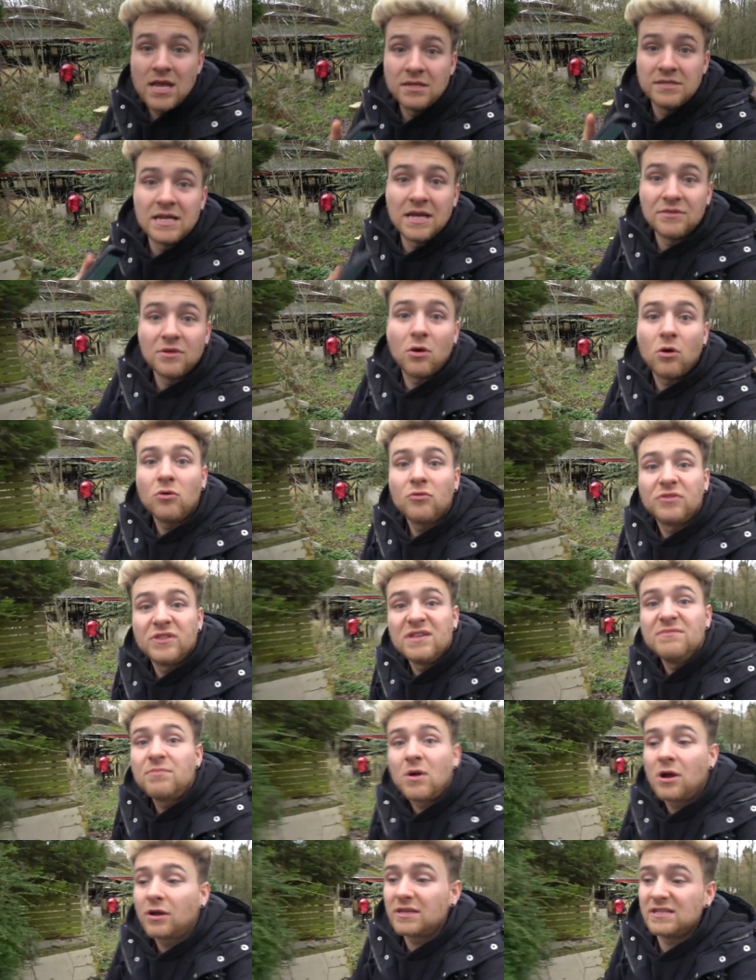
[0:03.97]
Now, the whole theme
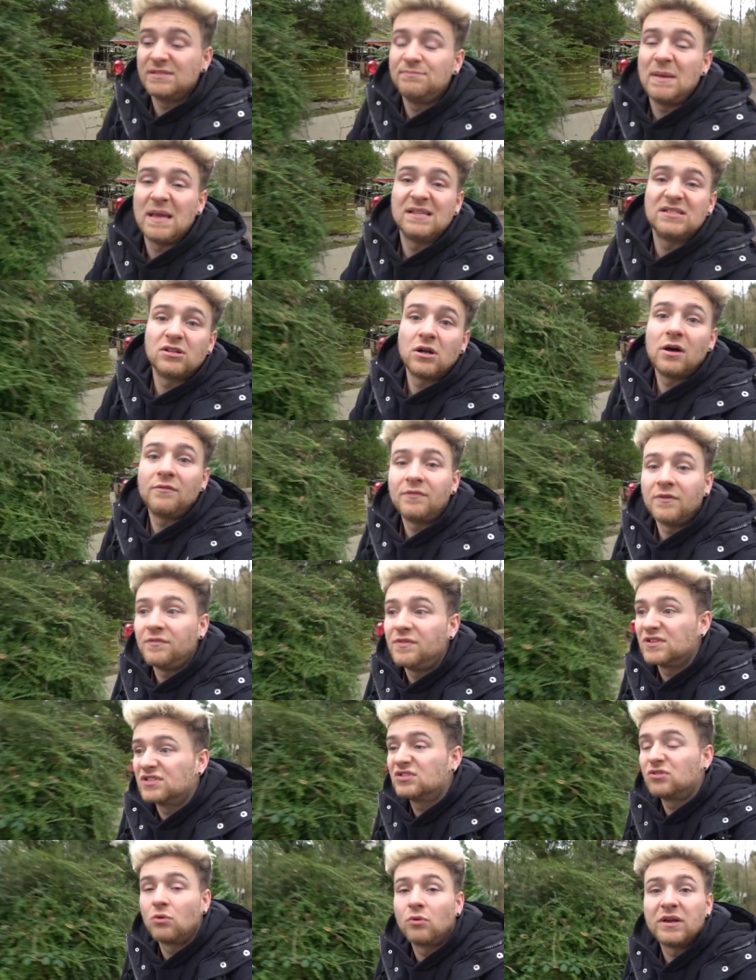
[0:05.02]
park is based off of
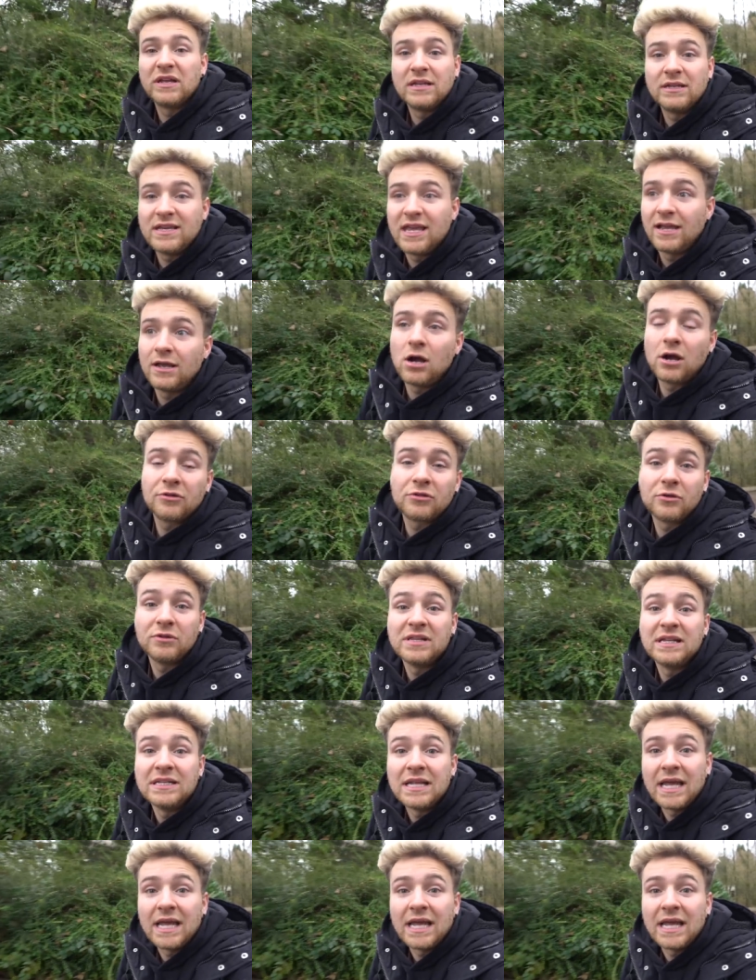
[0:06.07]
the story King Arthur and the